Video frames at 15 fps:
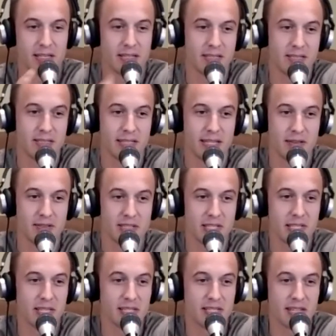now the Z
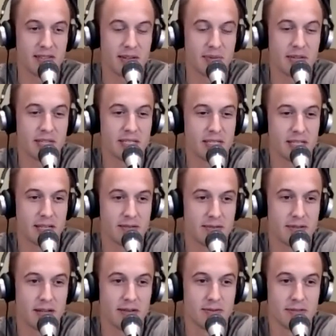doesn't have ABS, and
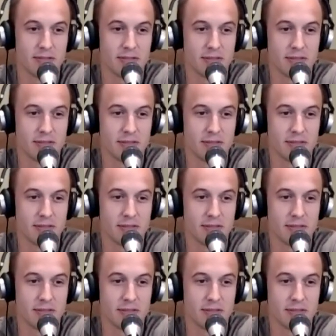I really